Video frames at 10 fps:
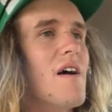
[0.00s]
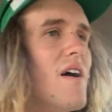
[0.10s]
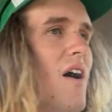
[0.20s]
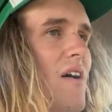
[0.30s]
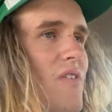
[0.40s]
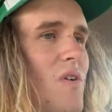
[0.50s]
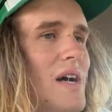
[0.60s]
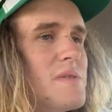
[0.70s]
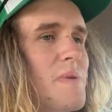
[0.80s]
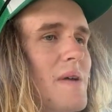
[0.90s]
I've
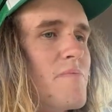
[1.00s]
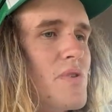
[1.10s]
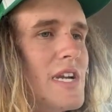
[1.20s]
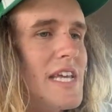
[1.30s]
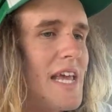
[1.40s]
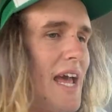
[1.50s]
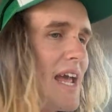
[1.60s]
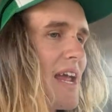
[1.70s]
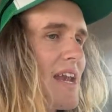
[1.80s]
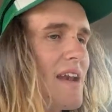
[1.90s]
always been pretty
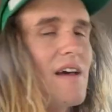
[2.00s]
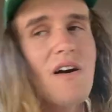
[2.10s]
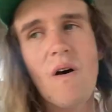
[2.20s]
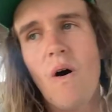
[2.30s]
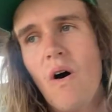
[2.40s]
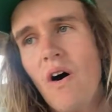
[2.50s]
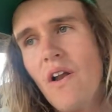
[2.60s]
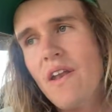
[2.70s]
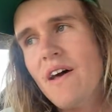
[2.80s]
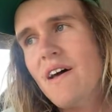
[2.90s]
keen on
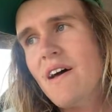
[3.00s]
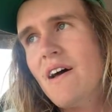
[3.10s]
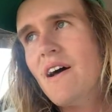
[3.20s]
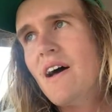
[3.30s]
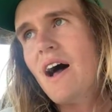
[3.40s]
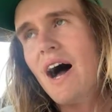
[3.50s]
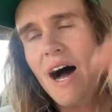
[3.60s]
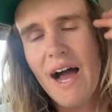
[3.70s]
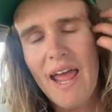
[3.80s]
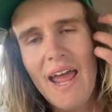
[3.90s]

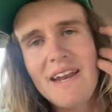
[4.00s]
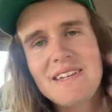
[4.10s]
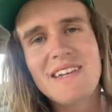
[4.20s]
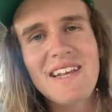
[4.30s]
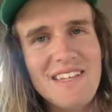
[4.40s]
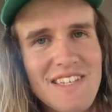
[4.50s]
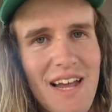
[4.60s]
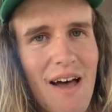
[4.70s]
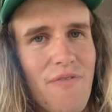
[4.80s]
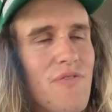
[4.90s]
editing
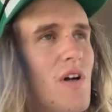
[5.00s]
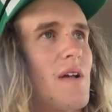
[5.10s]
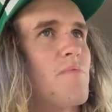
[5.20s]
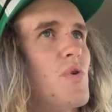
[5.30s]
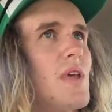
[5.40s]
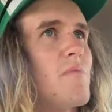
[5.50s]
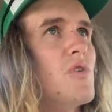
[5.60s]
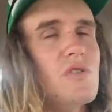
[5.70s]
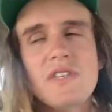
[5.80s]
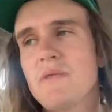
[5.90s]
stuff, like putting
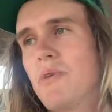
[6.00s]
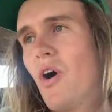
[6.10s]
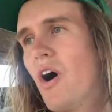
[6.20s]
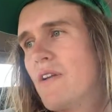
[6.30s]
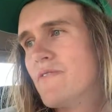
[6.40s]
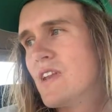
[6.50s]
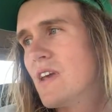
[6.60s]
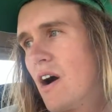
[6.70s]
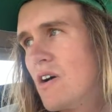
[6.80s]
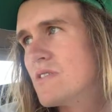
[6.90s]
music behind
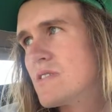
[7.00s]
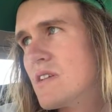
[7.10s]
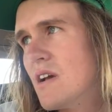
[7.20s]
videos